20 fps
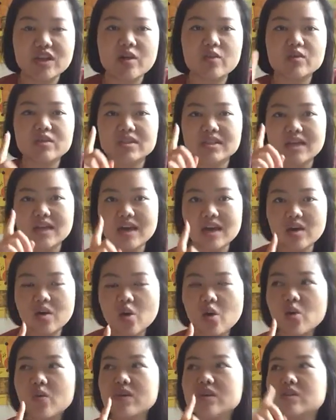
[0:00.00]
I was
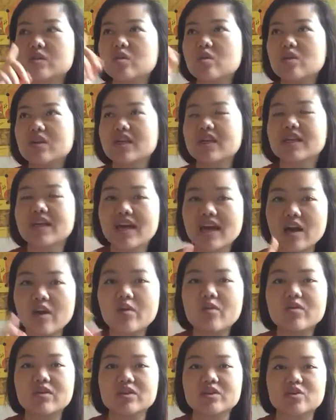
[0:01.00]
always looking
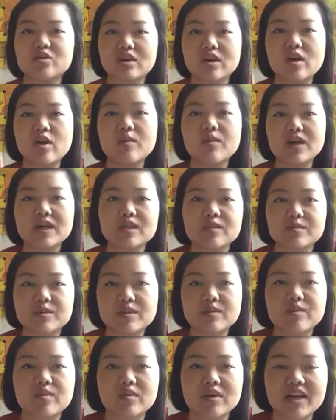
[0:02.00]
outward to help other
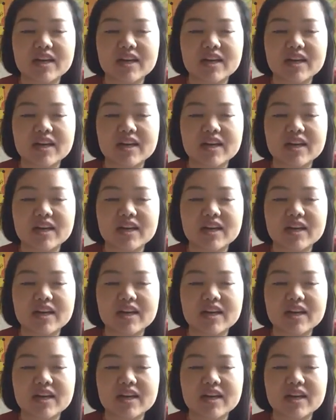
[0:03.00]
people.